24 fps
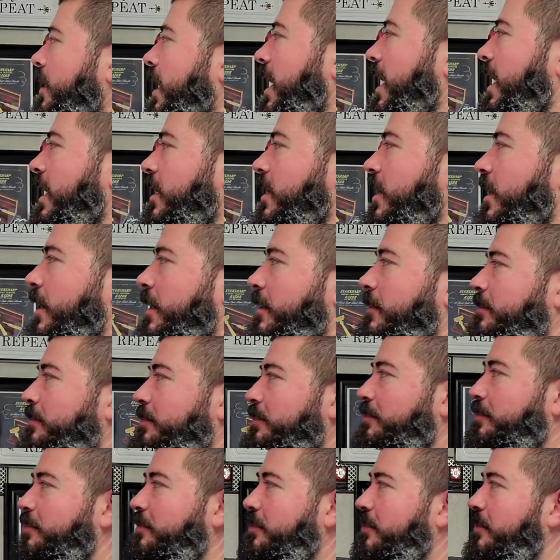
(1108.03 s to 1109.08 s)
and uh,
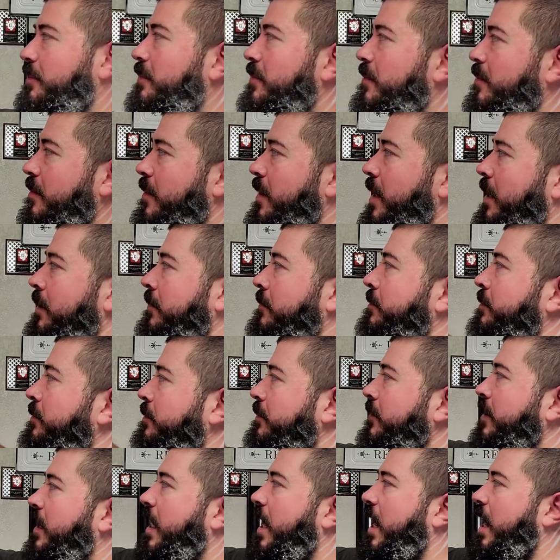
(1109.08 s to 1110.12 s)

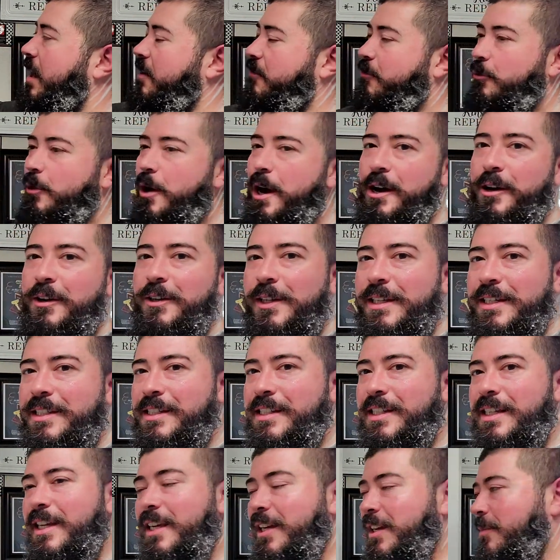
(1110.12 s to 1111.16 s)
I rarely
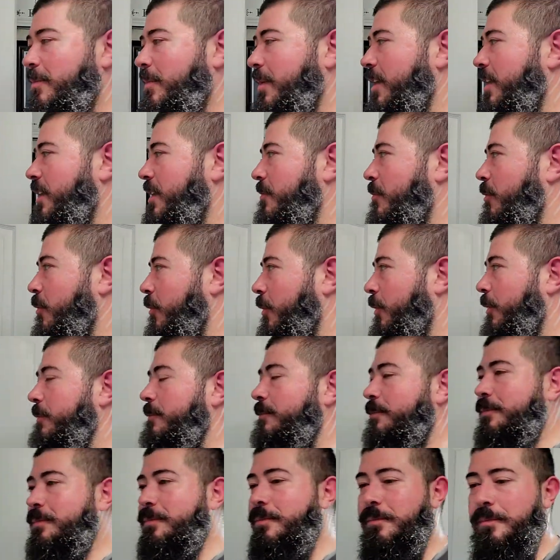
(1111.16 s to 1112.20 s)
see him anymore.
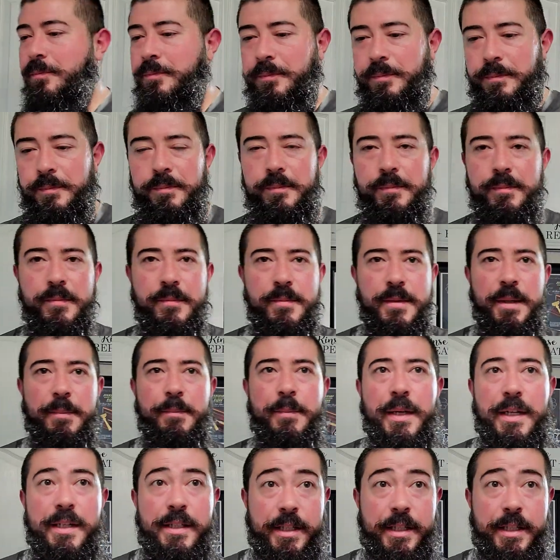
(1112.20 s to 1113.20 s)
But